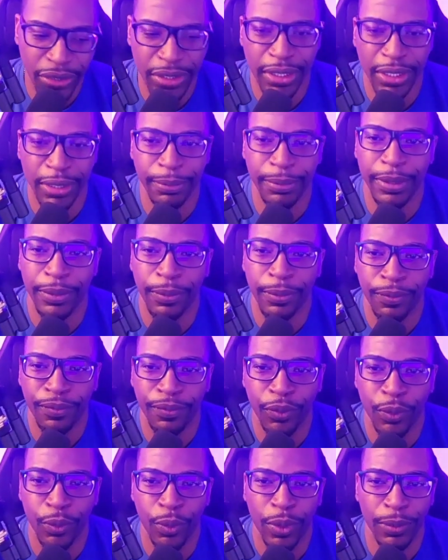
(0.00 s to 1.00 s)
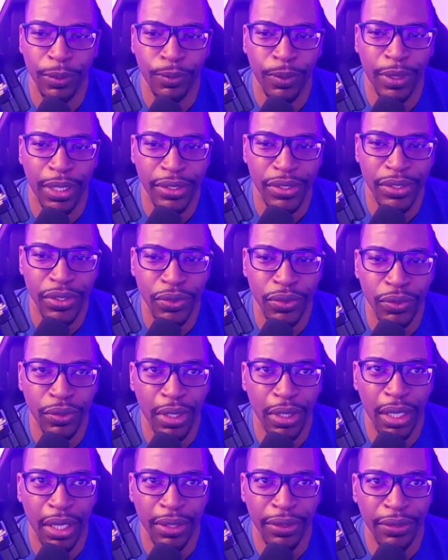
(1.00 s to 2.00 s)
bit of what I do,
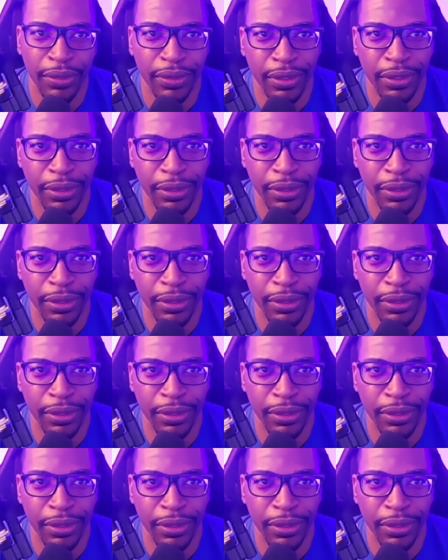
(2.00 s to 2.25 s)
and the